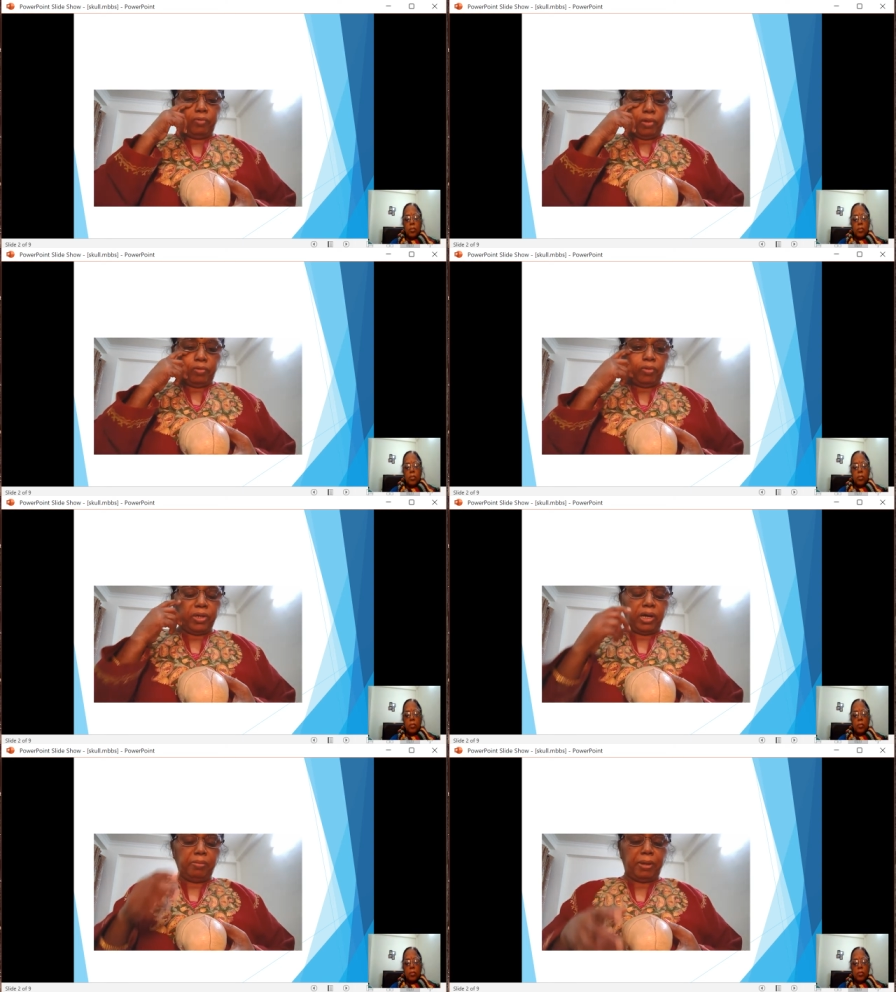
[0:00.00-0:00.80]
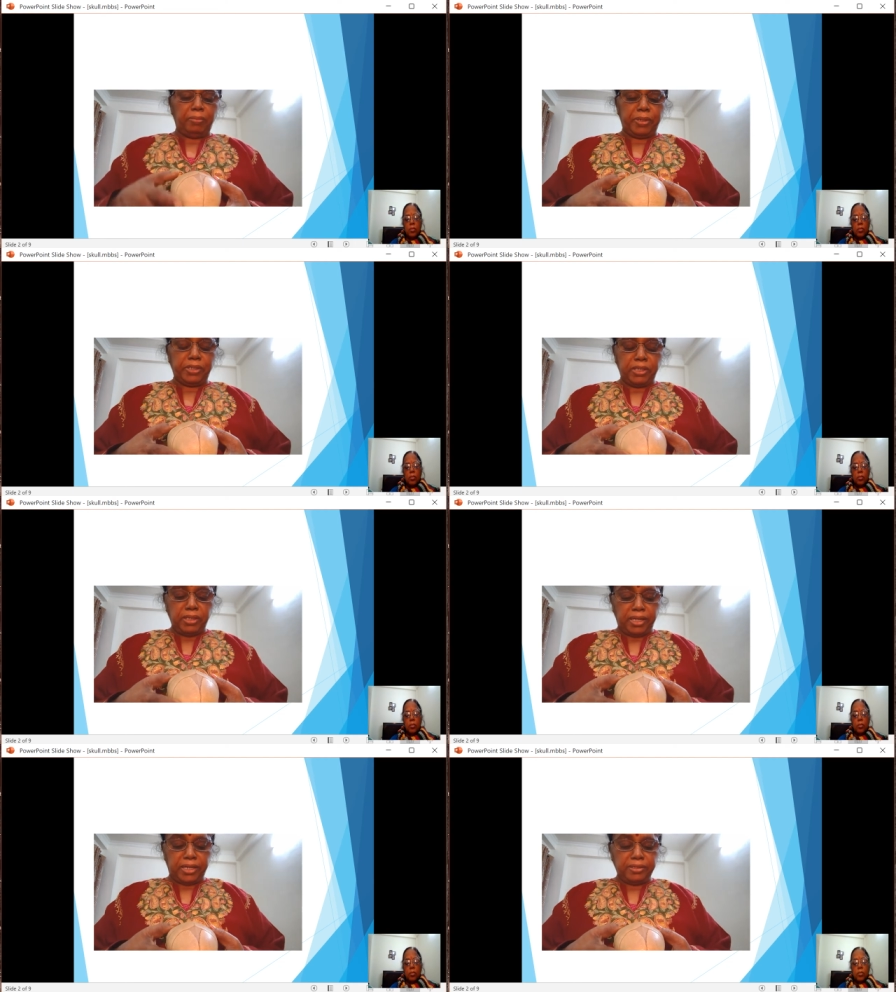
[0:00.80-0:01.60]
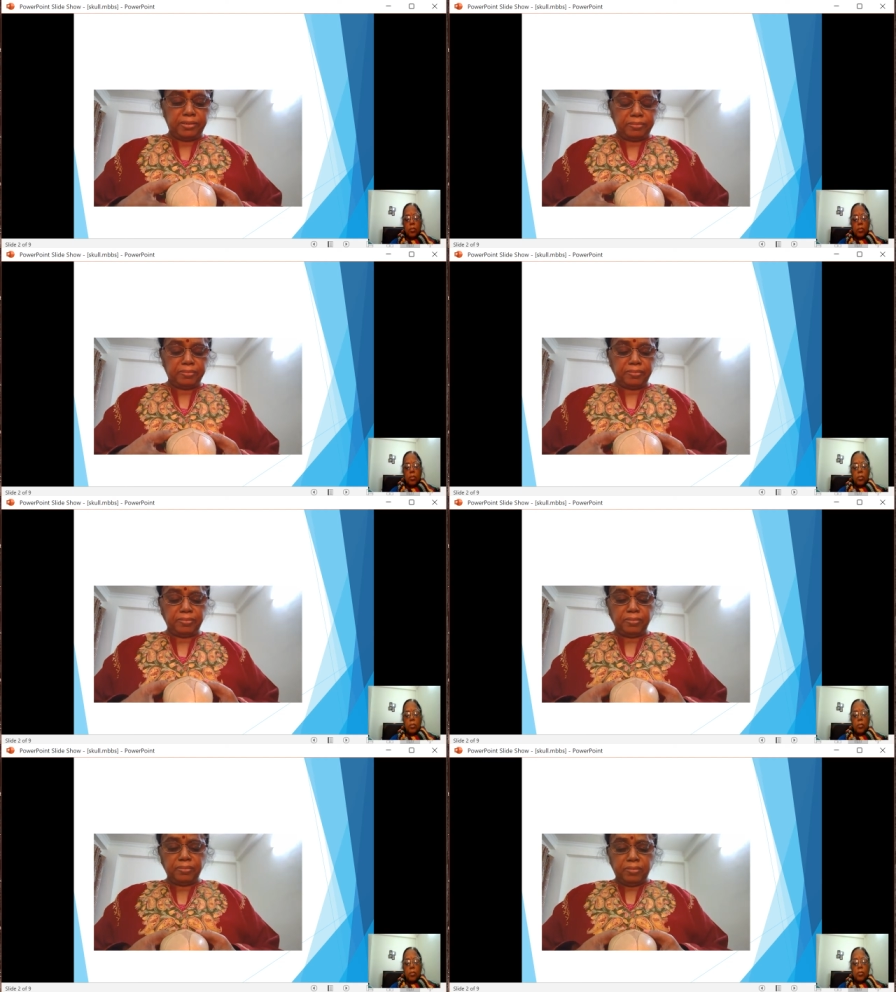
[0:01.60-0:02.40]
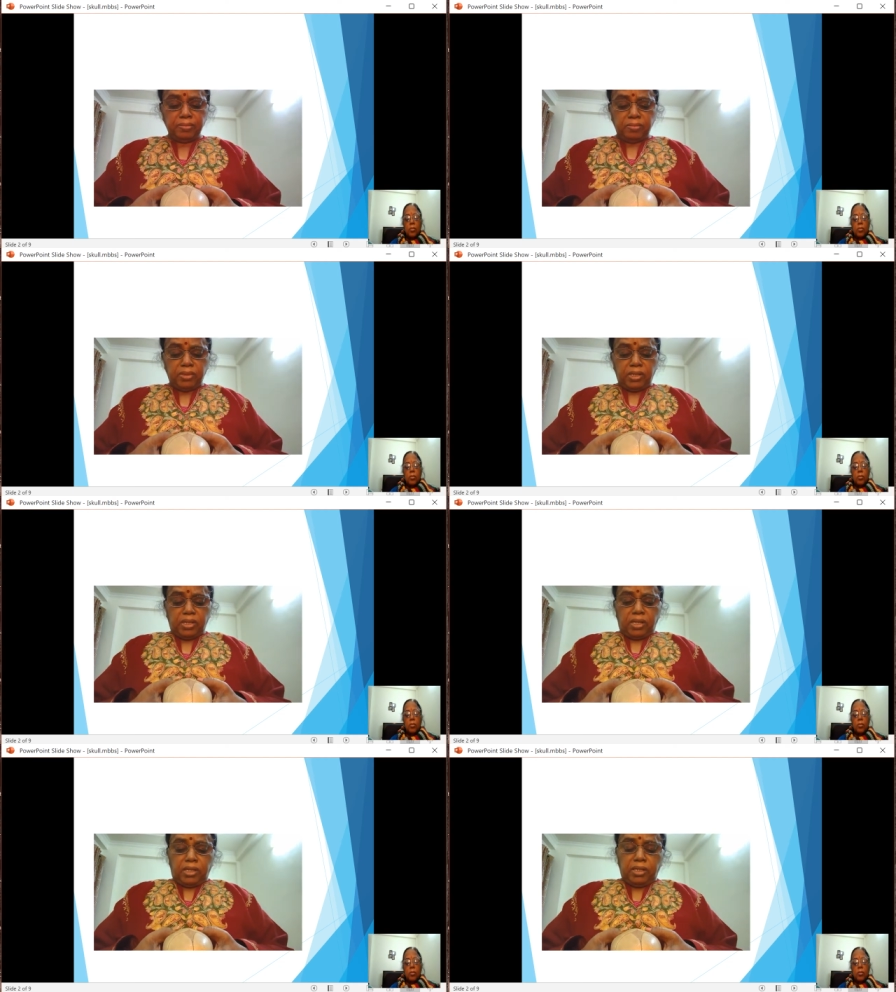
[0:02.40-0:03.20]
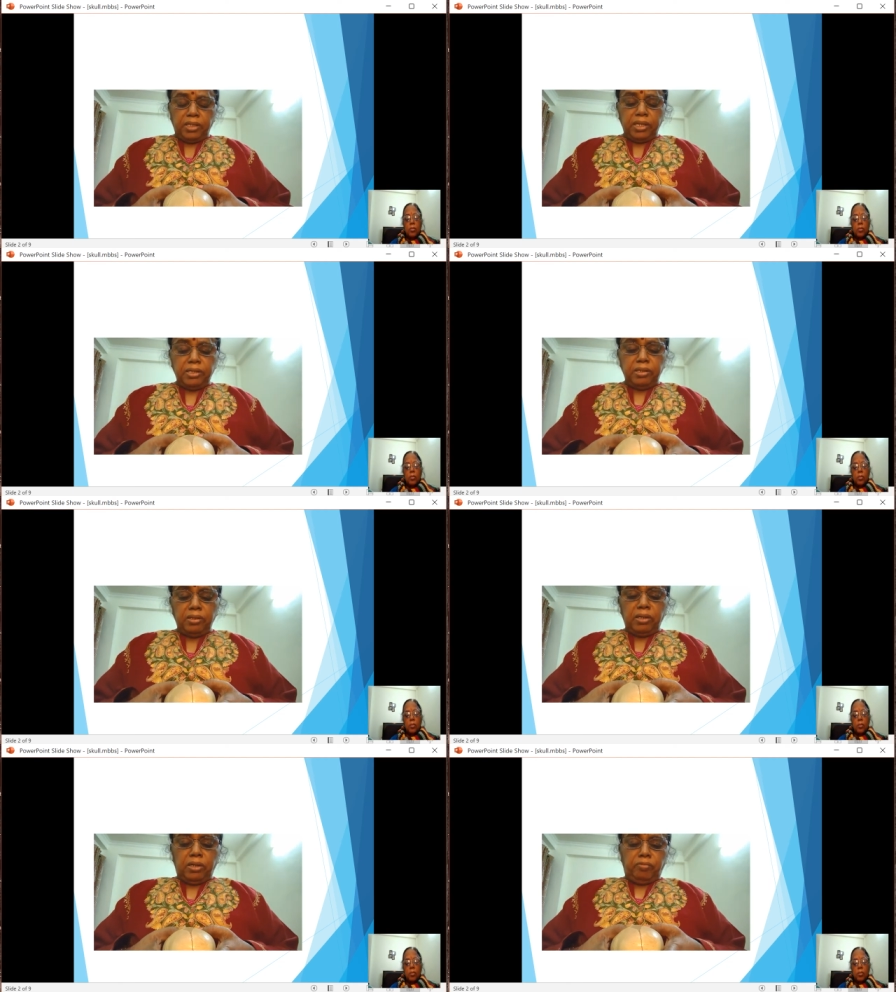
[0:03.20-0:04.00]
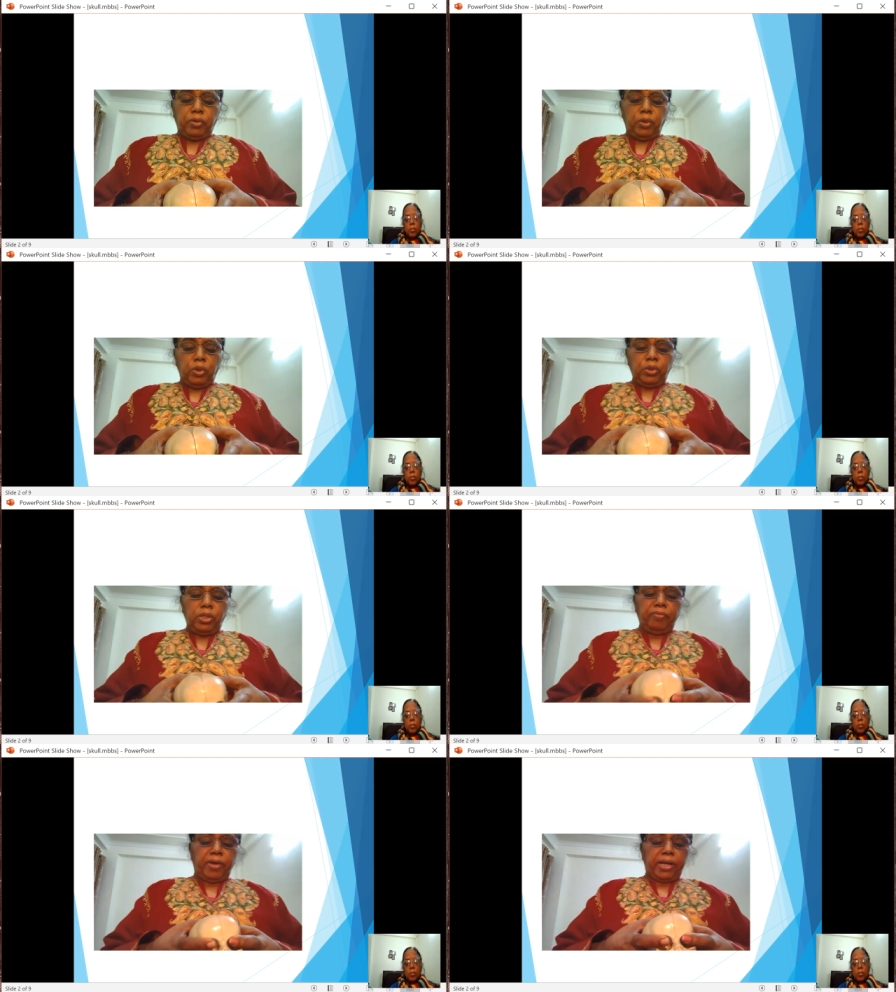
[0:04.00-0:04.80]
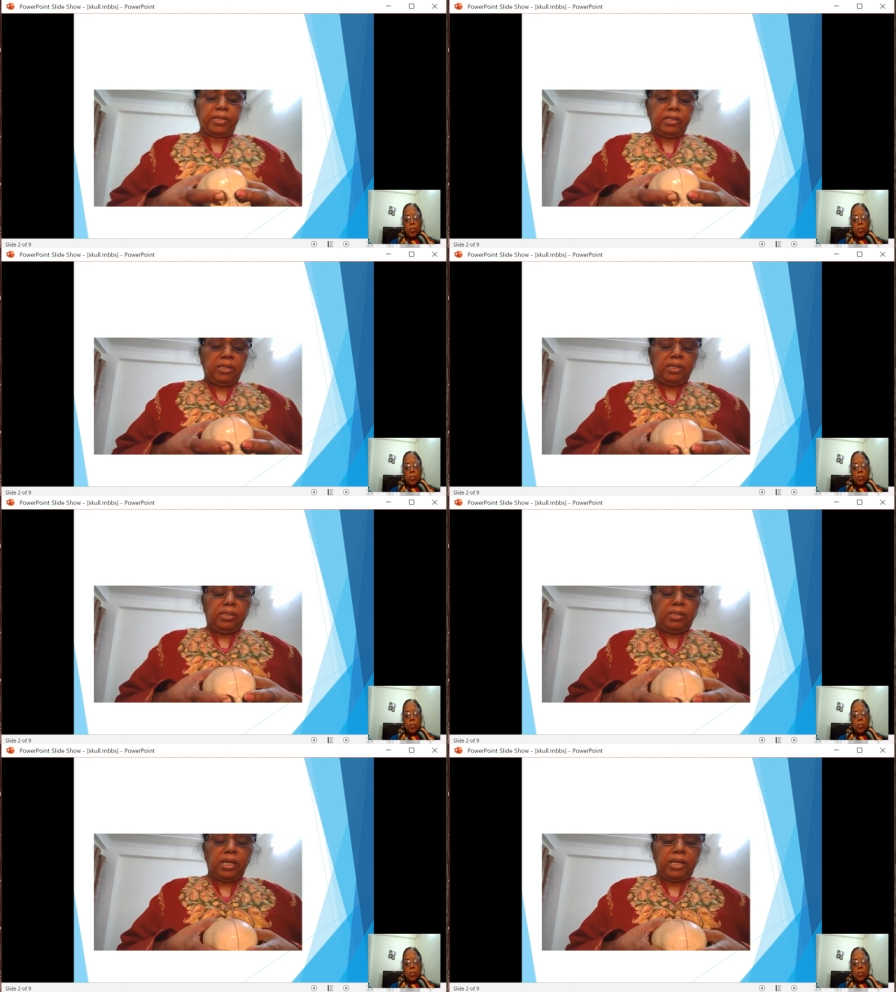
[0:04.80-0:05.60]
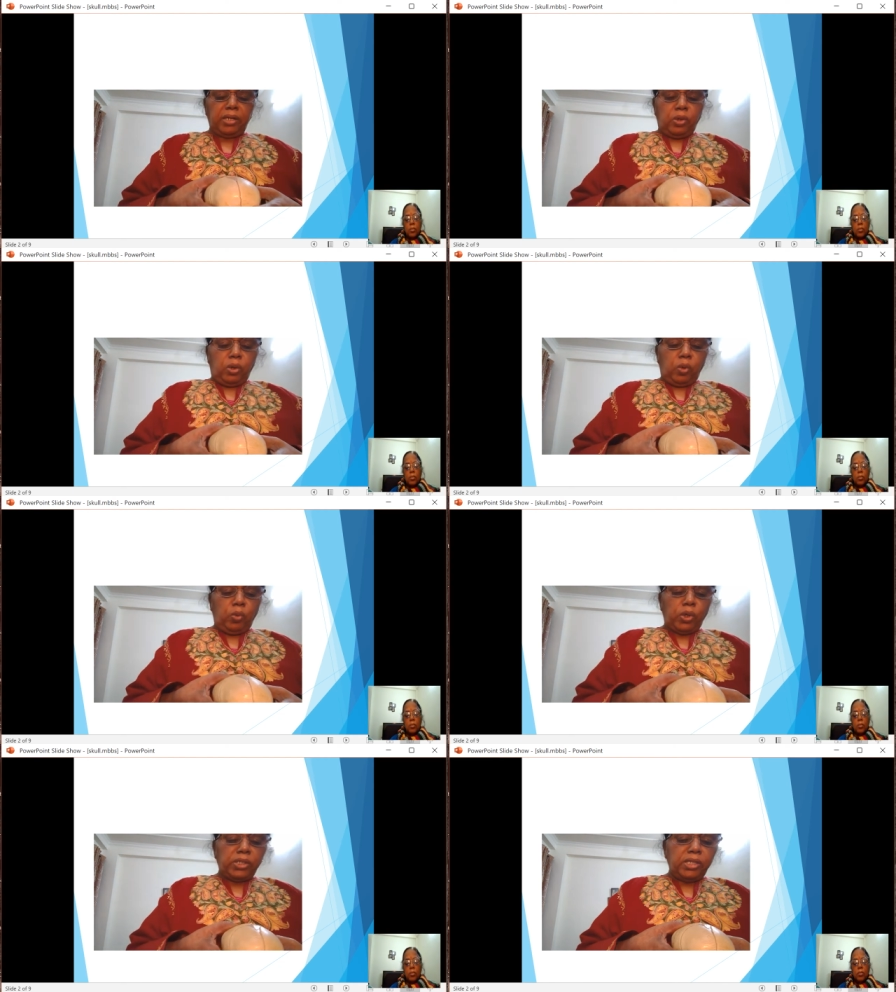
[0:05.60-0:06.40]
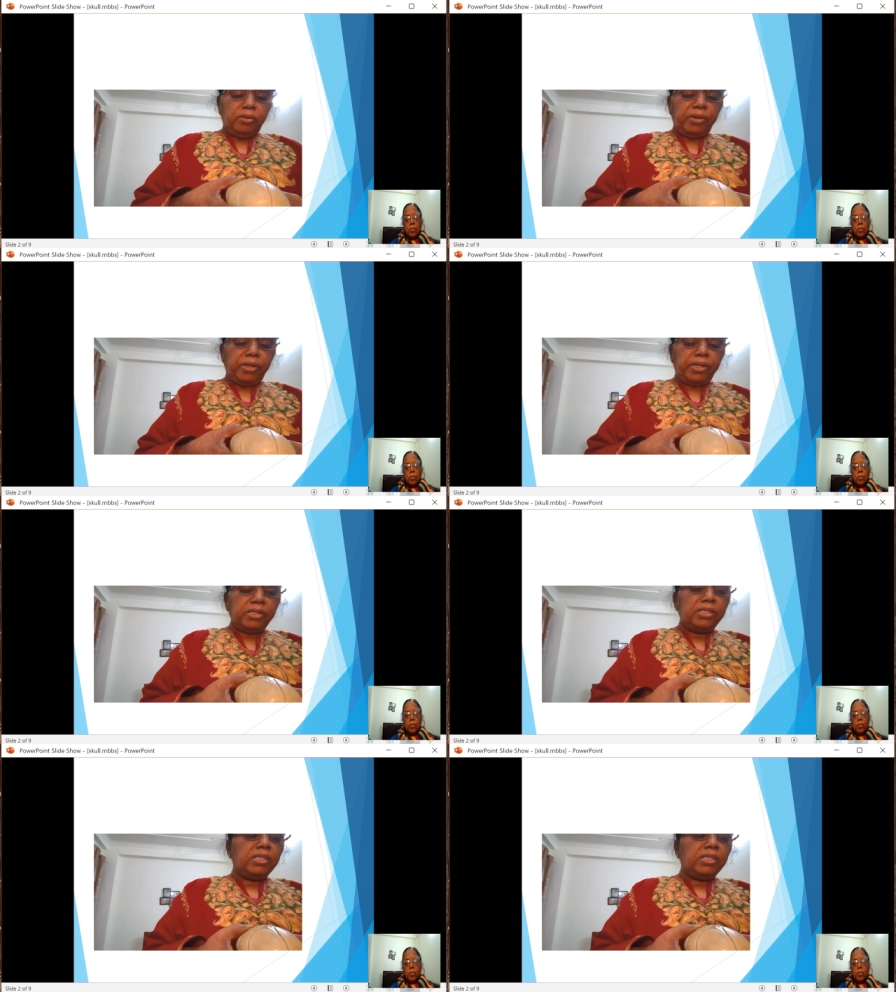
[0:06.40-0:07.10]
we are palpating the head. And then we go to the fact like what are the various